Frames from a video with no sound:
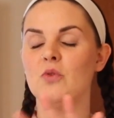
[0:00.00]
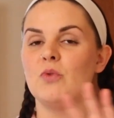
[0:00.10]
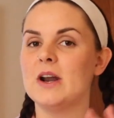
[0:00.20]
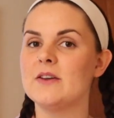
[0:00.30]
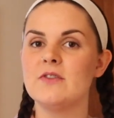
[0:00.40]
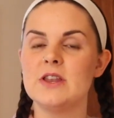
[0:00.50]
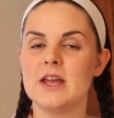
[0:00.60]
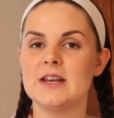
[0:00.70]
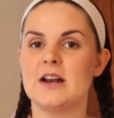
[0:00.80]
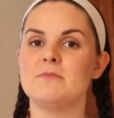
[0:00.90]
write
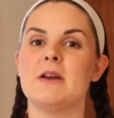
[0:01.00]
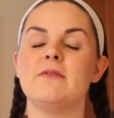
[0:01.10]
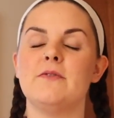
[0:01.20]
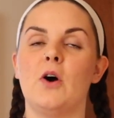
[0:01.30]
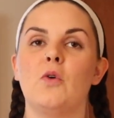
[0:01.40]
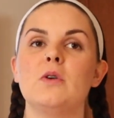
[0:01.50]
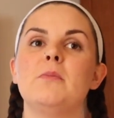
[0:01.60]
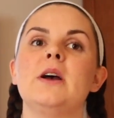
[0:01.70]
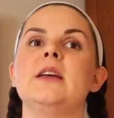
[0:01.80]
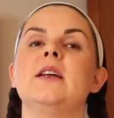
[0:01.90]
everything down on my phone,
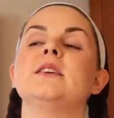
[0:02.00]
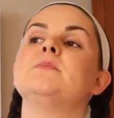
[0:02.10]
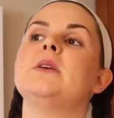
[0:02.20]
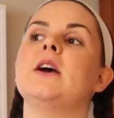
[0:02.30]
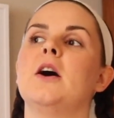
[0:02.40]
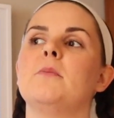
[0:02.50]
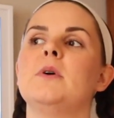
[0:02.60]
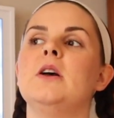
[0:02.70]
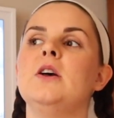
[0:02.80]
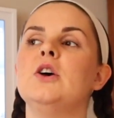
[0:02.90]
but it has become